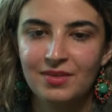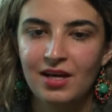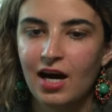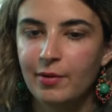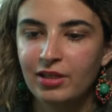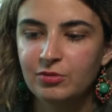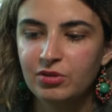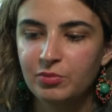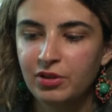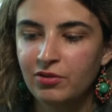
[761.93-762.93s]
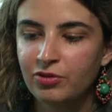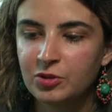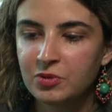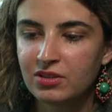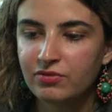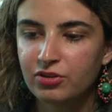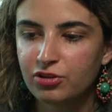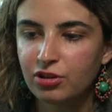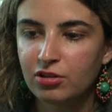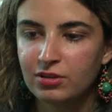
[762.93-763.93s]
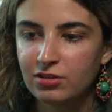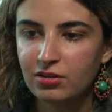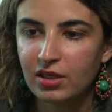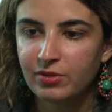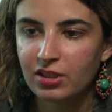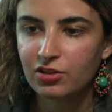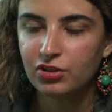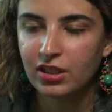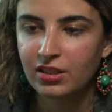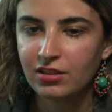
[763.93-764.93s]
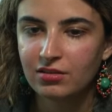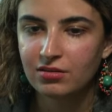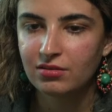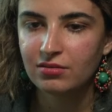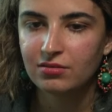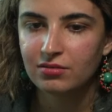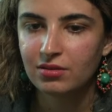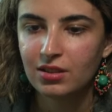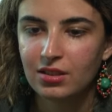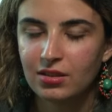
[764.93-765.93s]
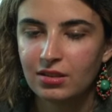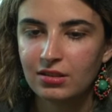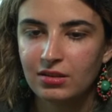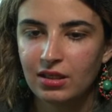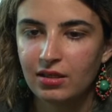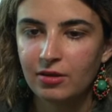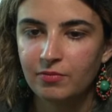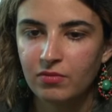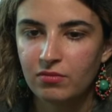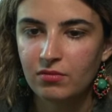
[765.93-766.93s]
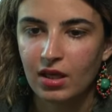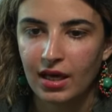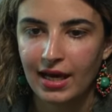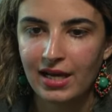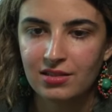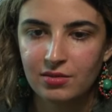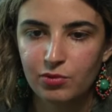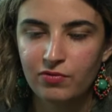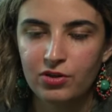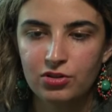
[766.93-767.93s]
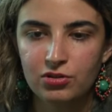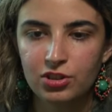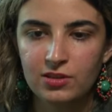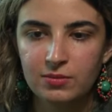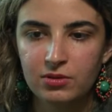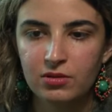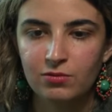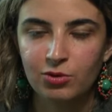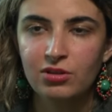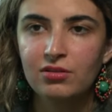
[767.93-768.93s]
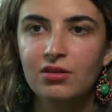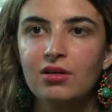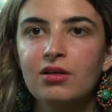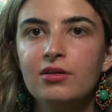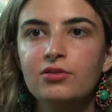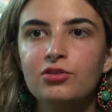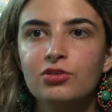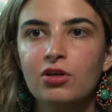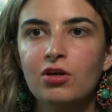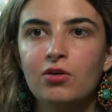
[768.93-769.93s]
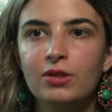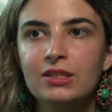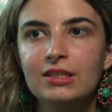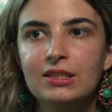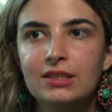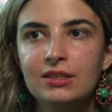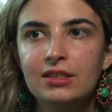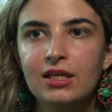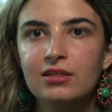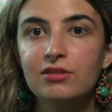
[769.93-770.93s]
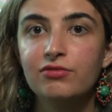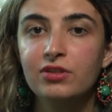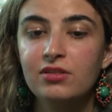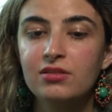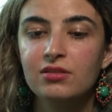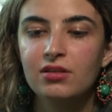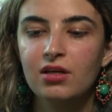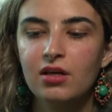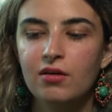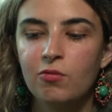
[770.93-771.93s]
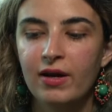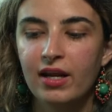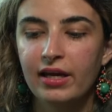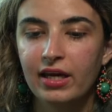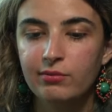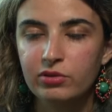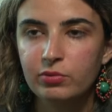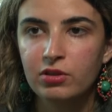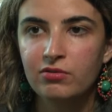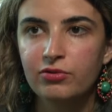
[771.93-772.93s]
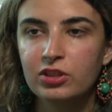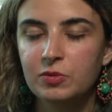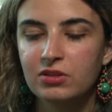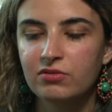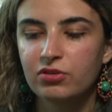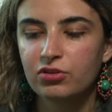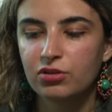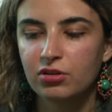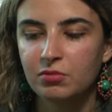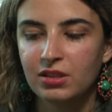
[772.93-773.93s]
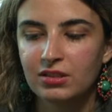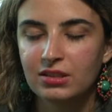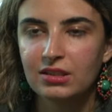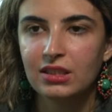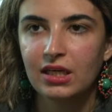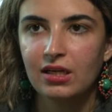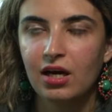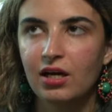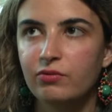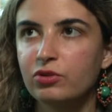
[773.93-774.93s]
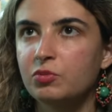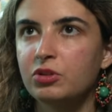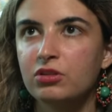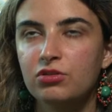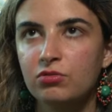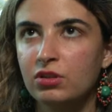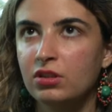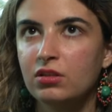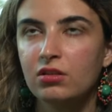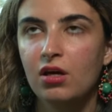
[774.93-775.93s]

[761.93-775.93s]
I'm not preparing for a specific tournament, so I'm not training the, um, as a professional chess player would. So it's kind of different. When I am preparing for a specific tournament, then I would be doing,